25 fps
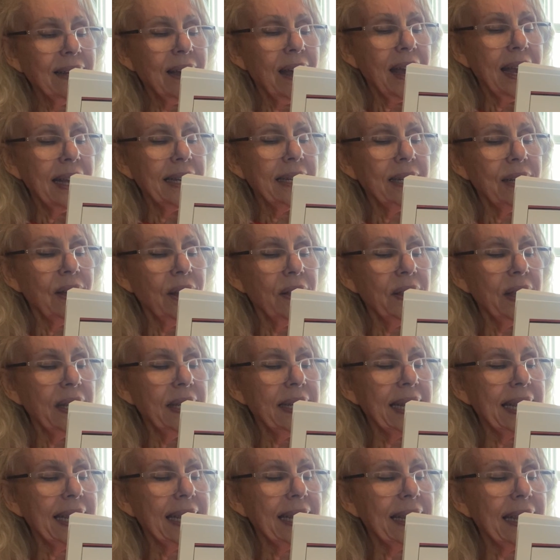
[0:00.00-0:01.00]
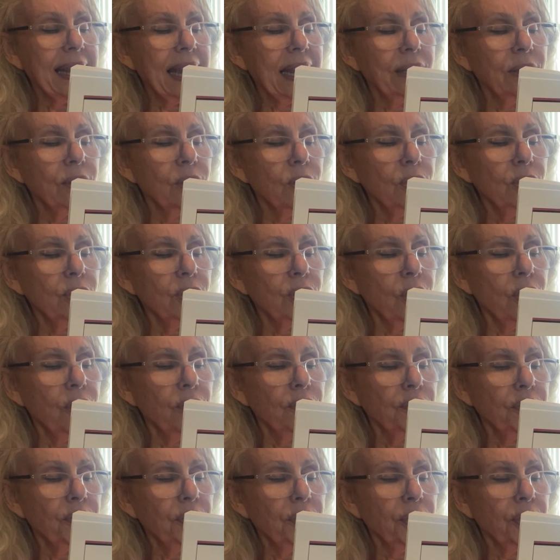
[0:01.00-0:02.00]
Heidi on the knee and looked
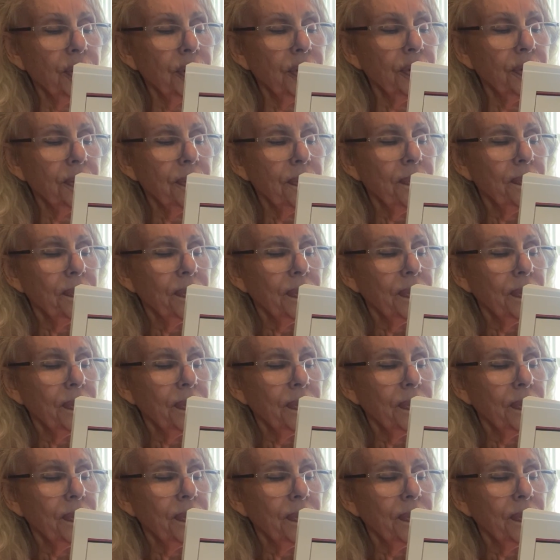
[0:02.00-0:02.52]
over her.